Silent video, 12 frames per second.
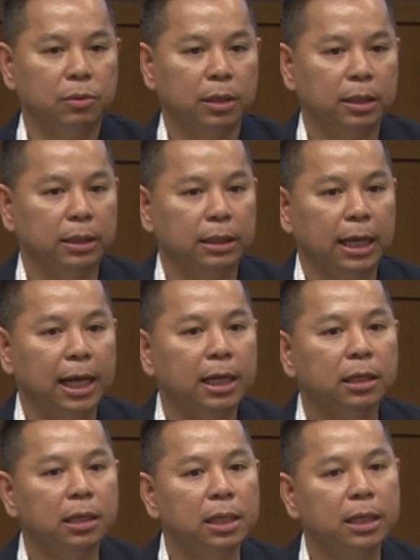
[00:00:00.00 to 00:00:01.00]
you can
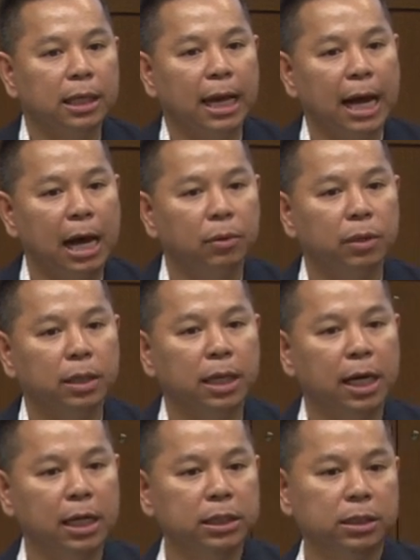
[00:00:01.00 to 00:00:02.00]
then look at how the
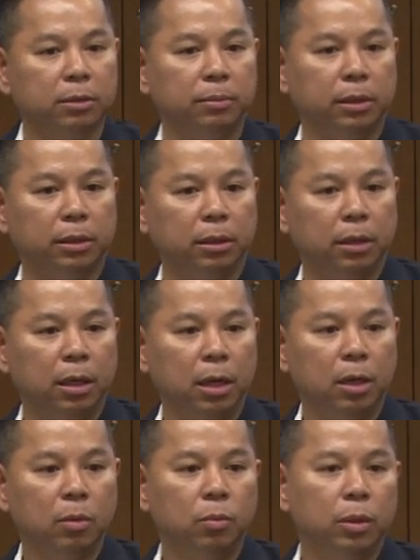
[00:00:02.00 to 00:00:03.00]
customer
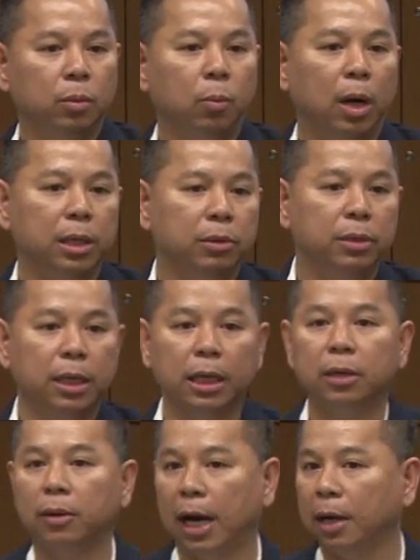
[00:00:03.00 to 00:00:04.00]
would want you to
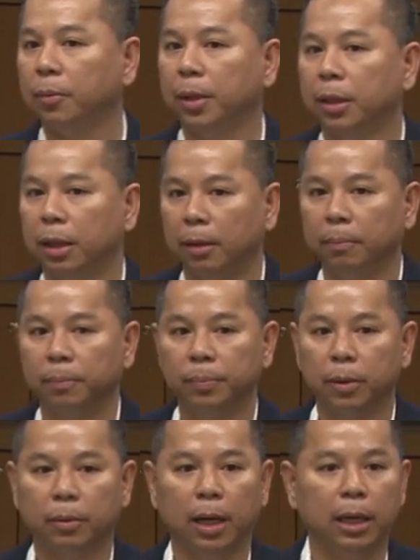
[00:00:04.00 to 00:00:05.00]
interact with them,
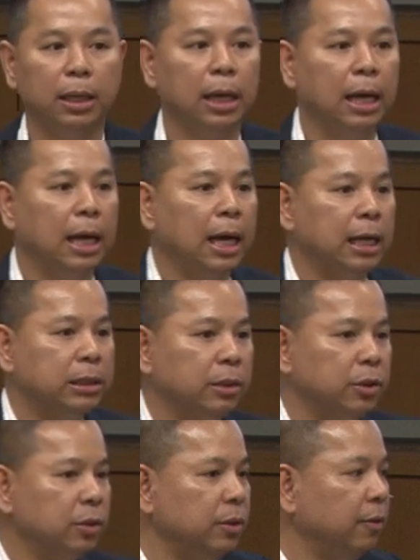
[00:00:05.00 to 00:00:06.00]
right? And
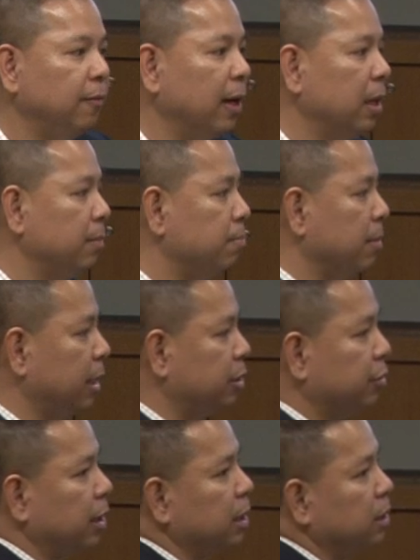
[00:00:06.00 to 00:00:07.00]
so you develop
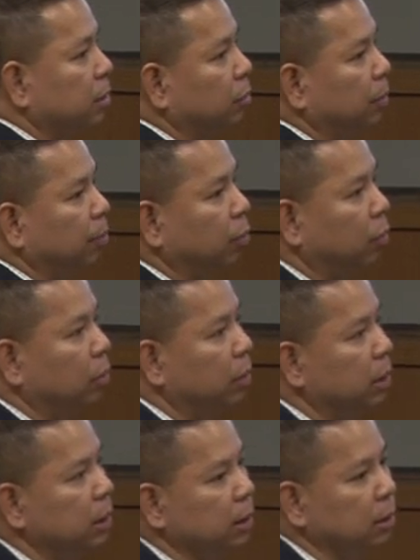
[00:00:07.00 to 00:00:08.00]
metrics,
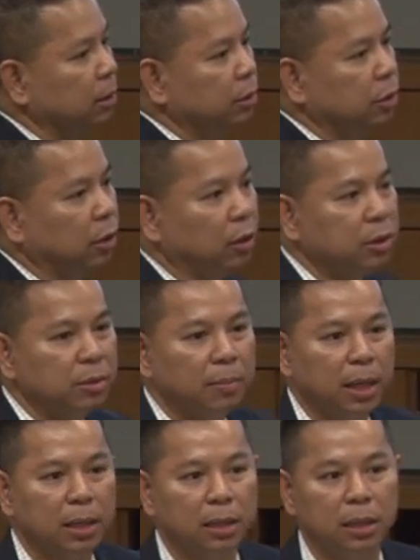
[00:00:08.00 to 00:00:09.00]
reports, charging
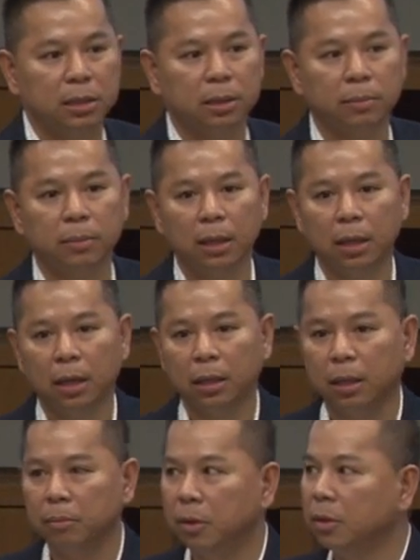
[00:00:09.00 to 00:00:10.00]
mechanism,
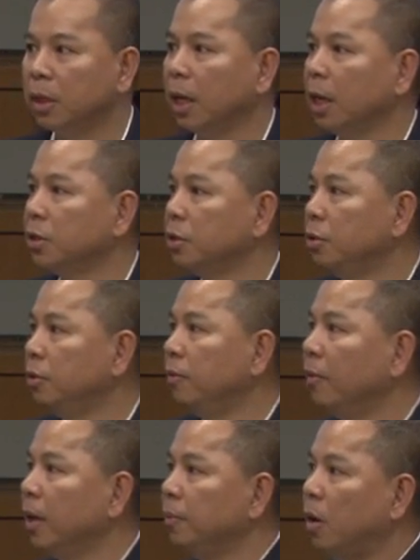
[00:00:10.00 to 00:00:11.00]
communication. You
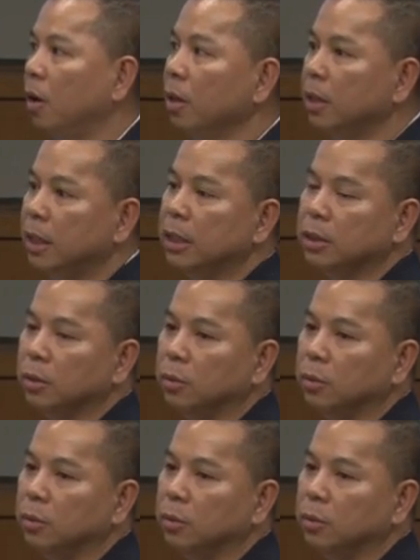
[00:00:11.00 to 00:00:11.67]
develop all of these